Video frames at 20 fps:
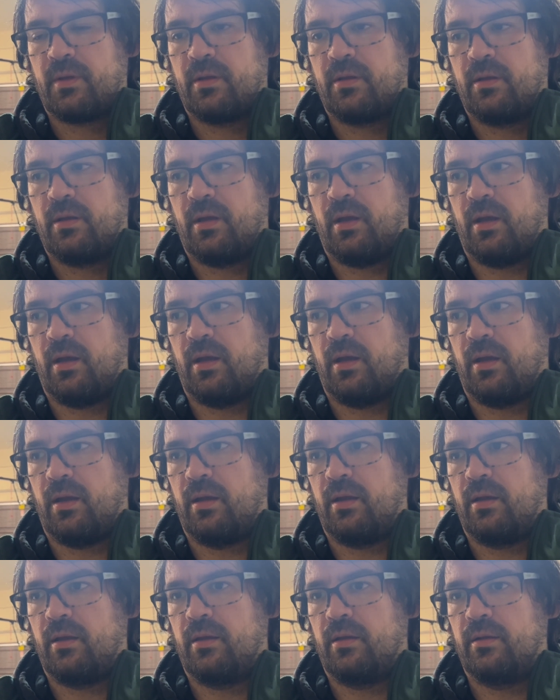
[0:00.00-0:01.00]

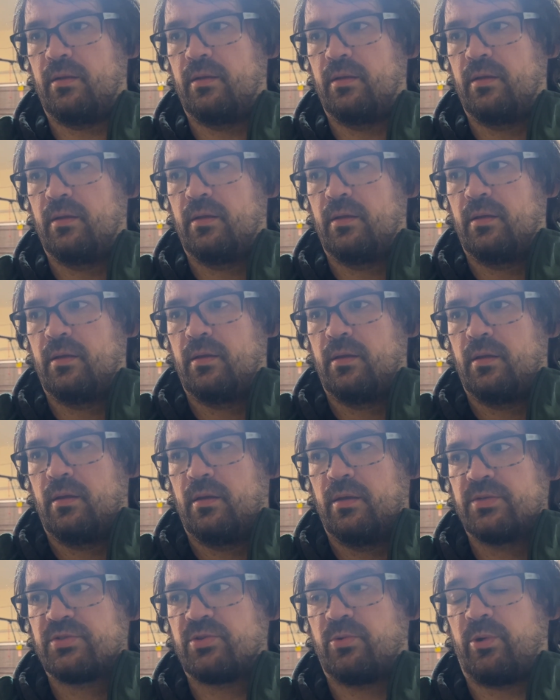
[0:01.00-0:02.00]

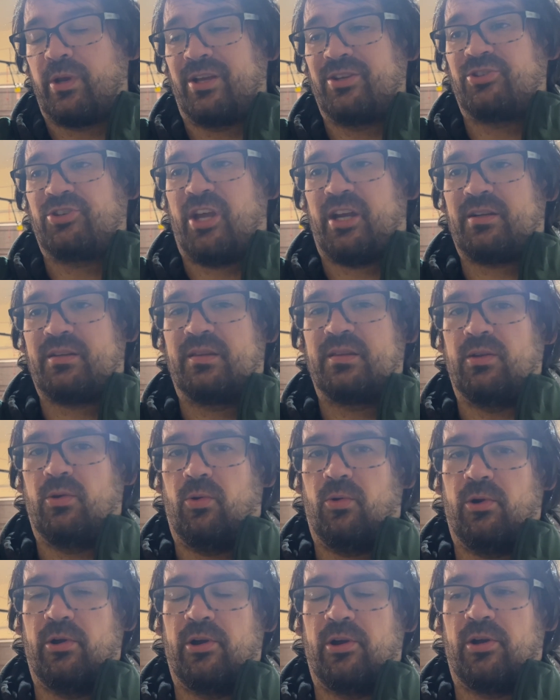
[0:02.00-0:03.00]
so when I checked the
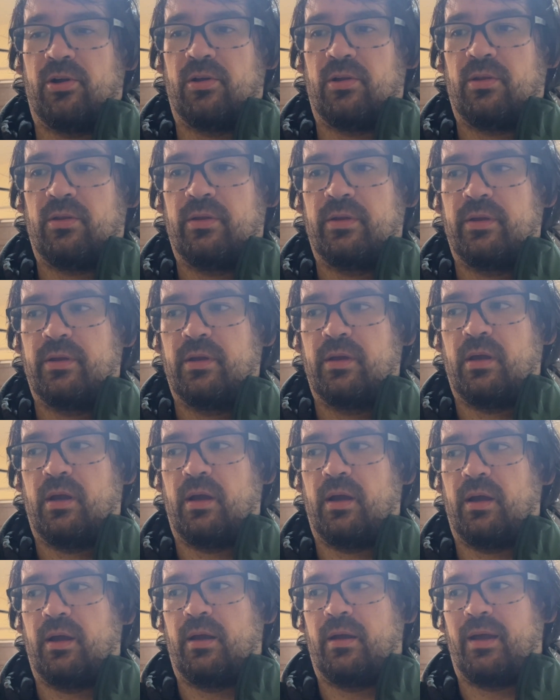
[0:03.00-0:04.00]
oil
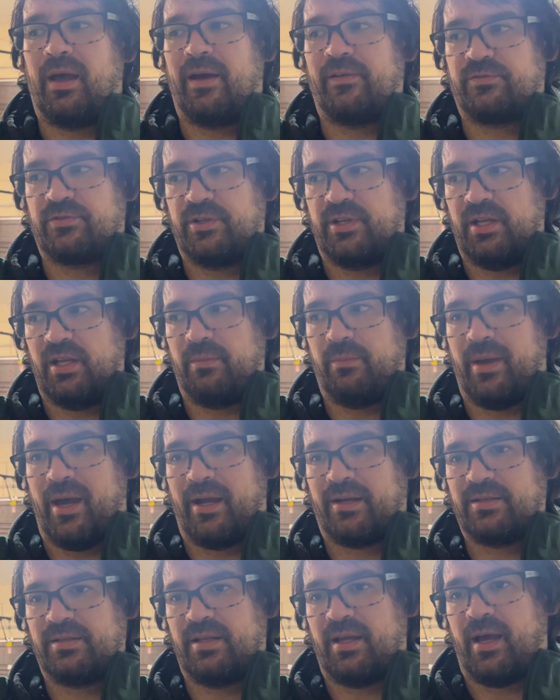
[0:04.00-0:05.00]
after getting
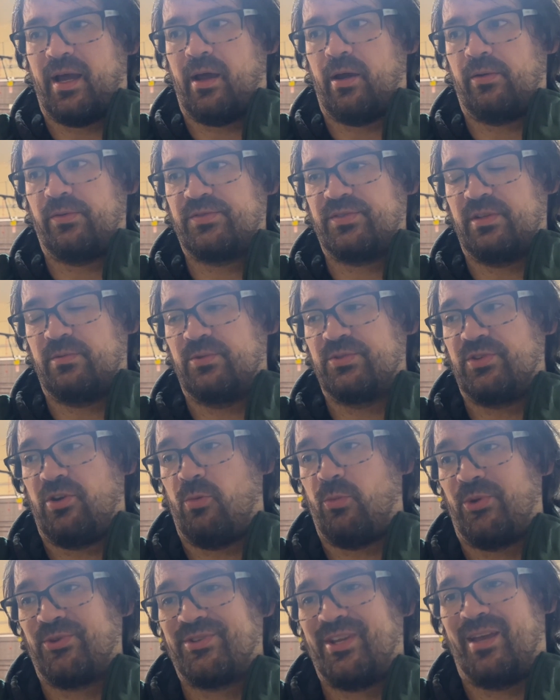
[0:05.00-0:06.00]
back to the house, it was
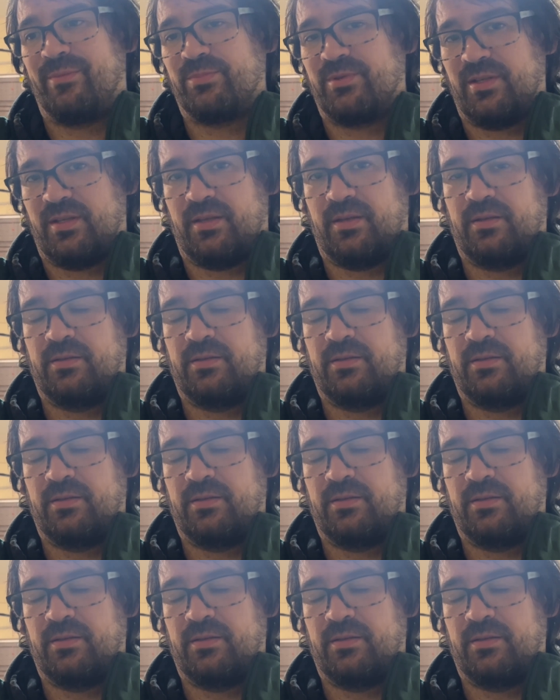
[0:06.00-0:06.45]
almost empty.